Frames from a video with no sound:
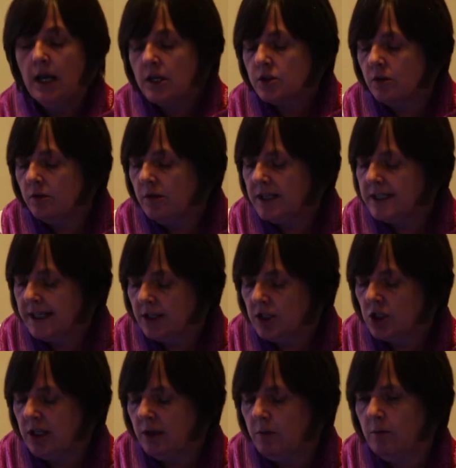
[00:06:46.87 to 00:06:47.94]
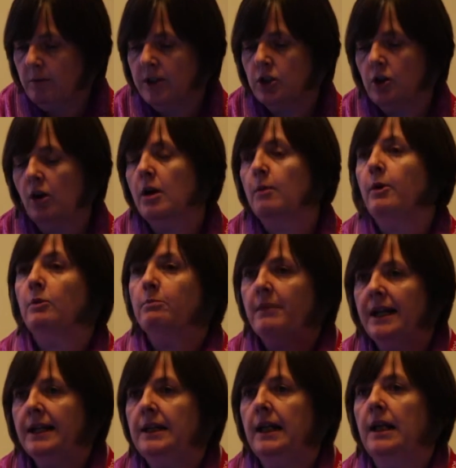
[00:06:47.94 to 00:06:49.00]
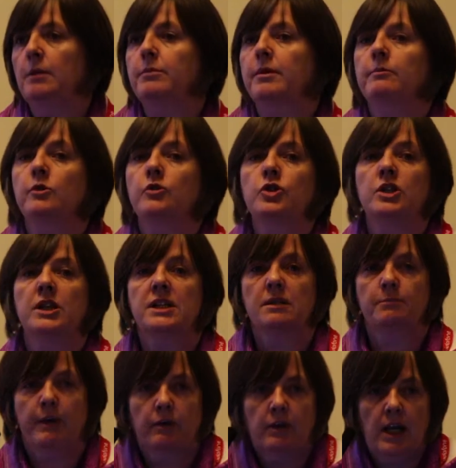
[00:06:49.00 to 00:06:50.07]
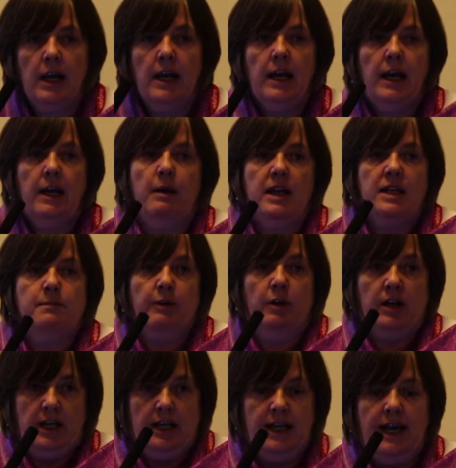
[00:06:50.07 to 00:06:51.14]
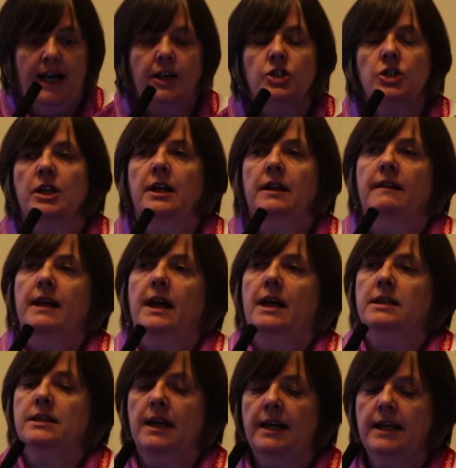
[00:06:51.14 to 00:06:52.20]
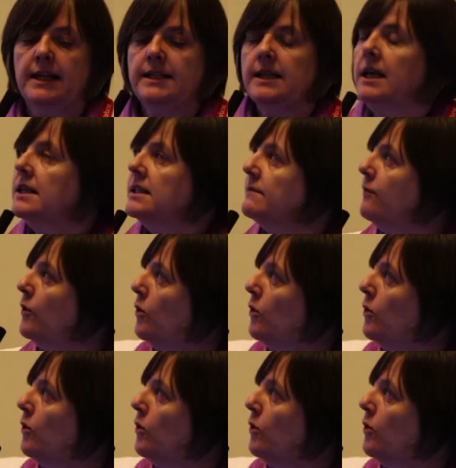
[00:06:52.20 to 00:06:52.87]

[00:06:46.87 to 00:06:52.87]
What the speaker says: So essentially when we talk about mental health promotion, it's about engaging in that. And it's